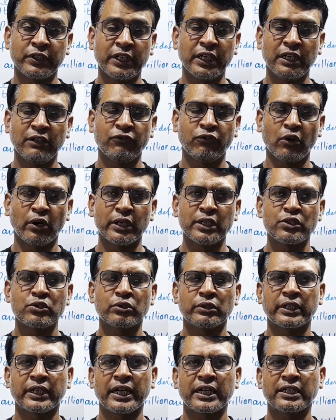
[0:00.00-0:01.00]
fall into the
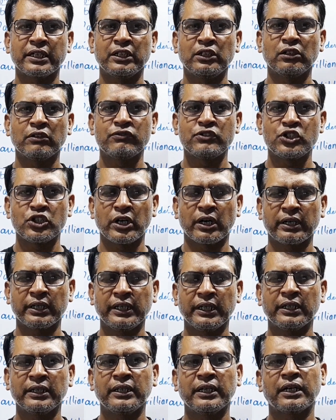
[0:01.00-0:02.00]
category of GRE,
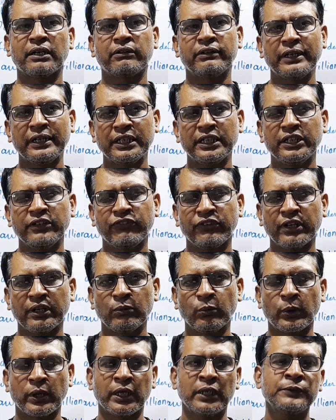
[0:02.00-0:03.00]
and they are really difficult
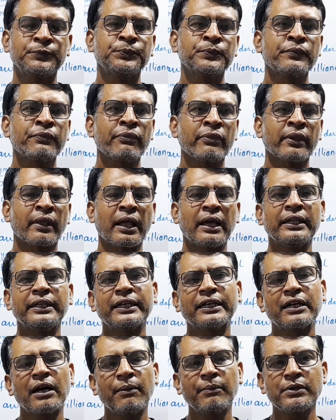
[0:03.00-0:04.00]
words, and they
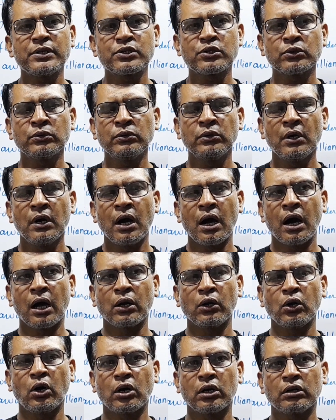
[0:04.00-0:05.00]
come into a
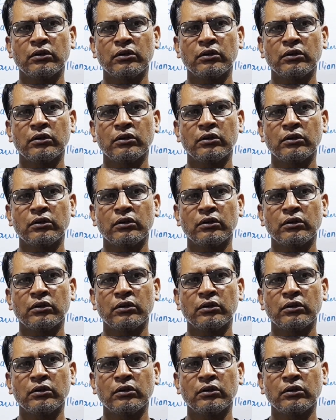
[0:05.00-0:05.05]
lot of